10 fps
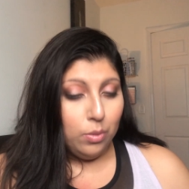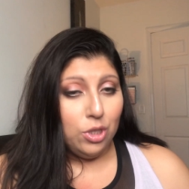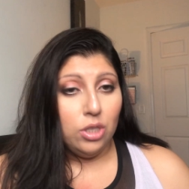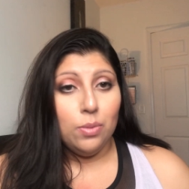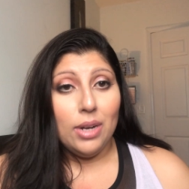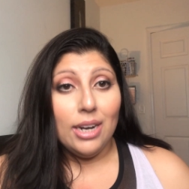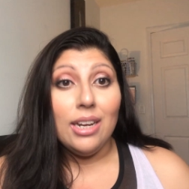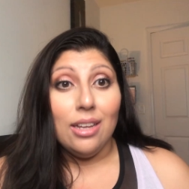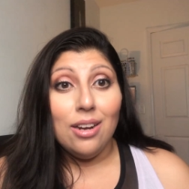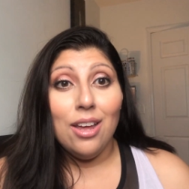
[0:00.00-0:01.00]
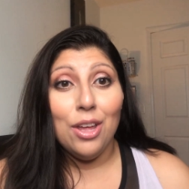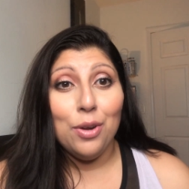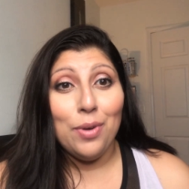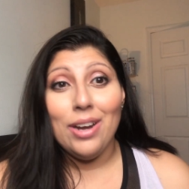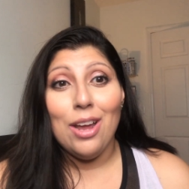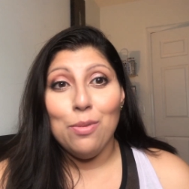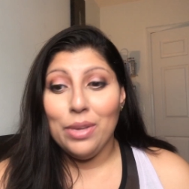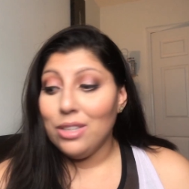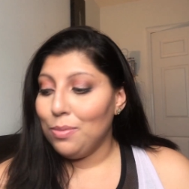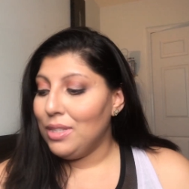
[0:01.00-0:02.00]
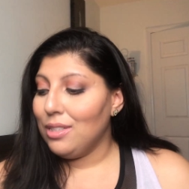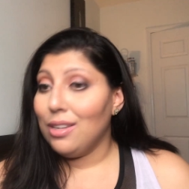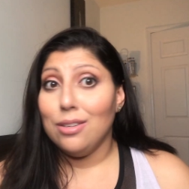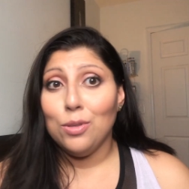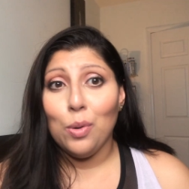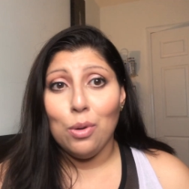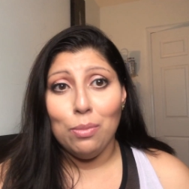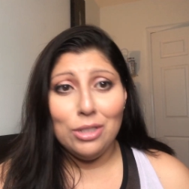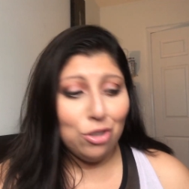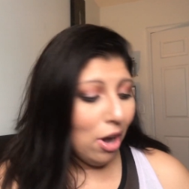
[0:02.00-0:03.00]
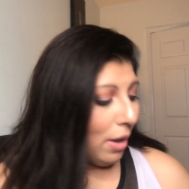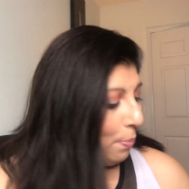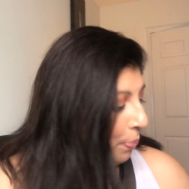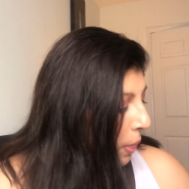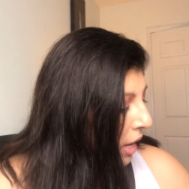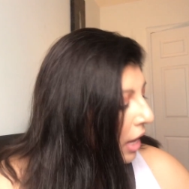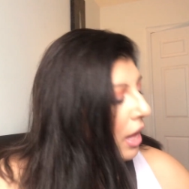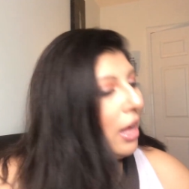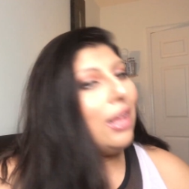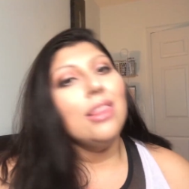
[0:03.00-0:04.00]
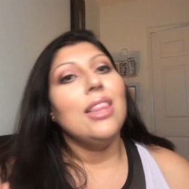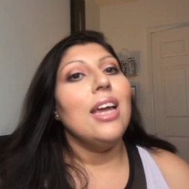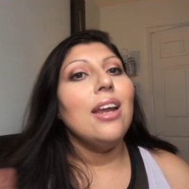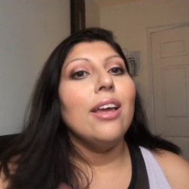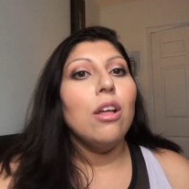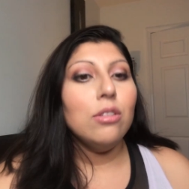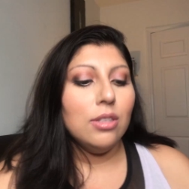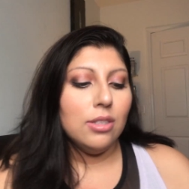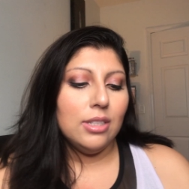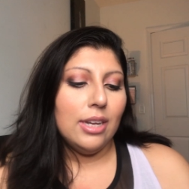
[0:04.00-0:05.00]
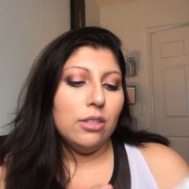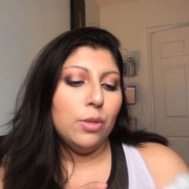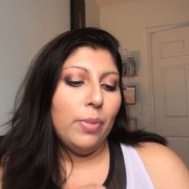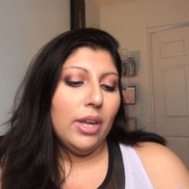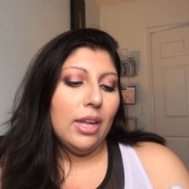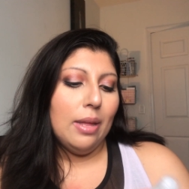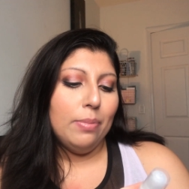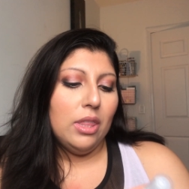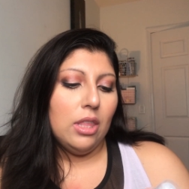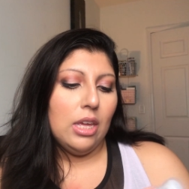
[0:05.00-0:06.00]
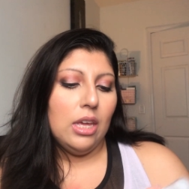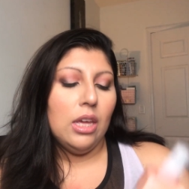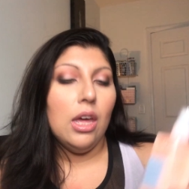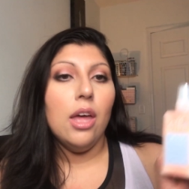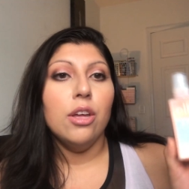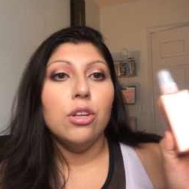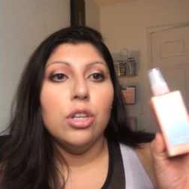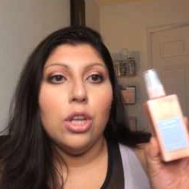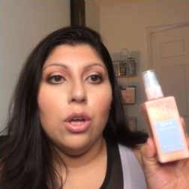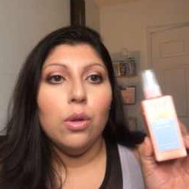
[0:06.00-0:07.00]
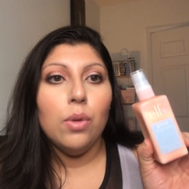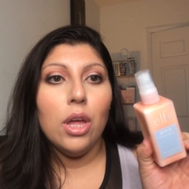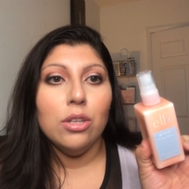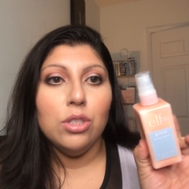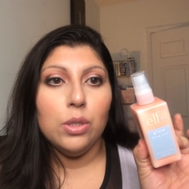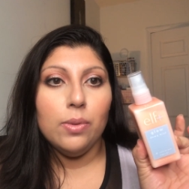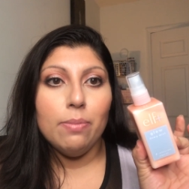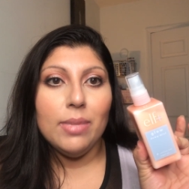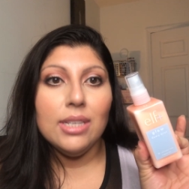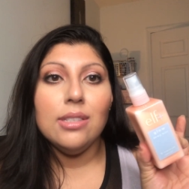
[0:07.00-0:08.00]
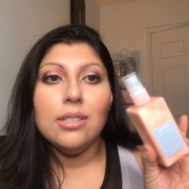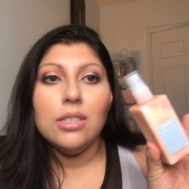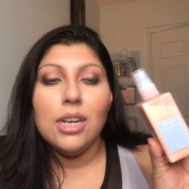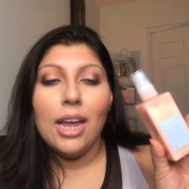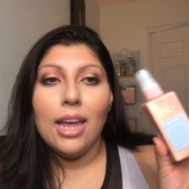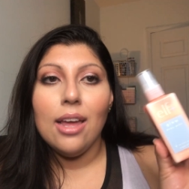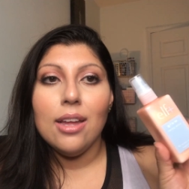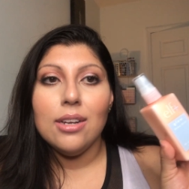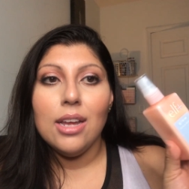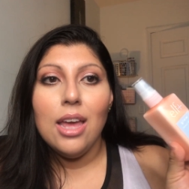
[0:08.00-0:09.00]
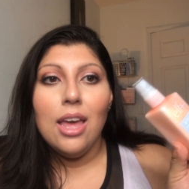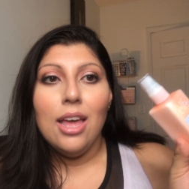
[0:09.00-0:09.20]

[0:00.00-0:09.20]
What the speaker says: which is what I need right now because my skin is horribly dry. Then I also decided to pick up the Glow Dewy Mist, and